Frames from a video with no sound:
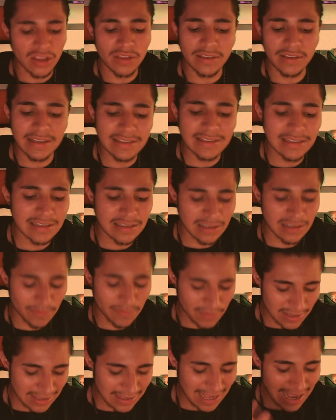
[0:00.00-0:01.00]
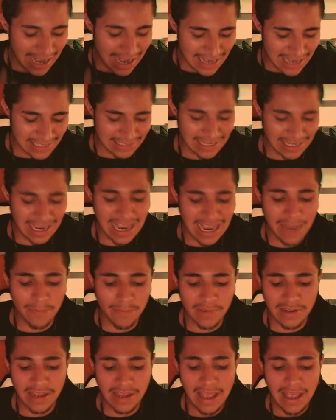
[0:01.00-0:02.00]
This is something that has to
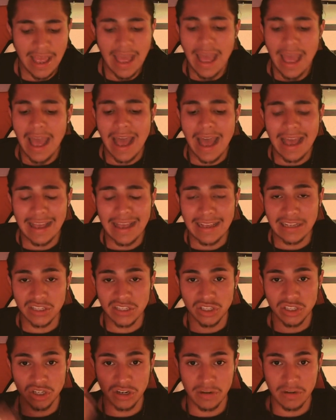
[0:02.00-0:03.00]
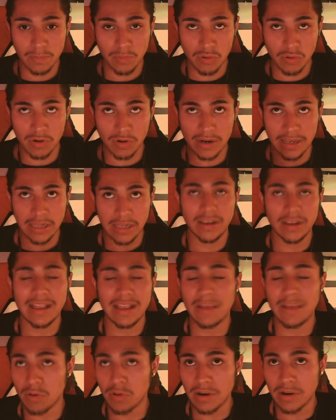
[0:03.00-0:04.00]
happen at a certain point
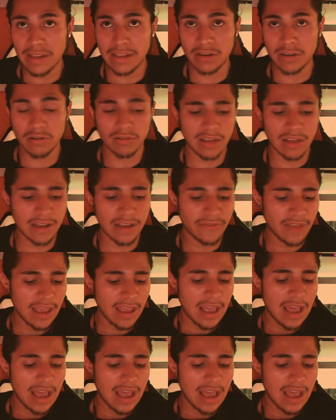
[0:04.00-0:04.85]
in your life.